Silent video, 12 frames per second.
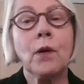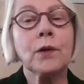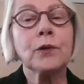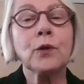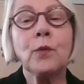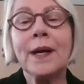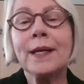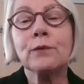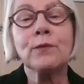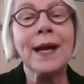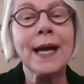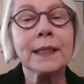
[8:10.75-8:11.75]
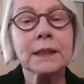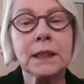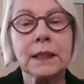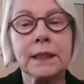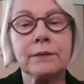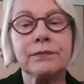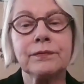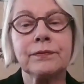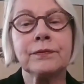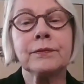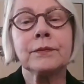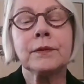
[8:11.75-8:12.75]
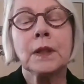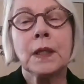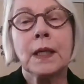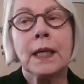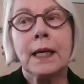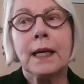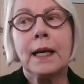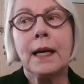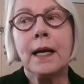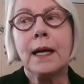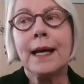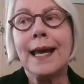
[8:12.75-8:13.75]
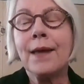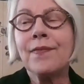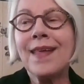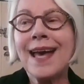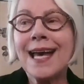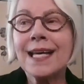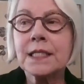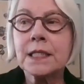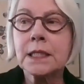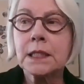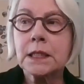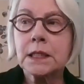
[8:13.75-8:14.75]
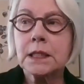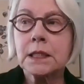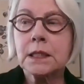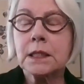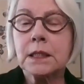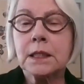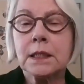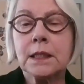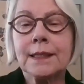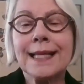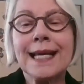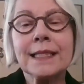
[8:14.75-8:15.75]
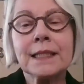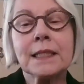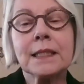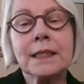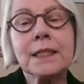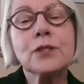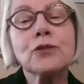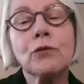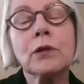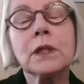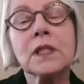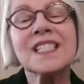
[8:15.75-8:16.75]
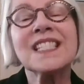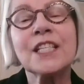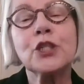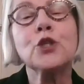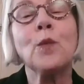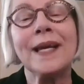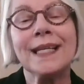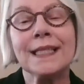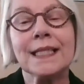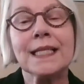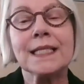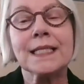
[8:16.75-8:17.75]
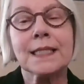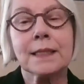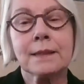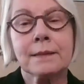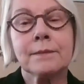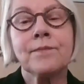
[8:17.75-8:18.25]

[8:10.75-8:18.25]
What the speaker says: on her way to Radcliffe. And that historical situatedness,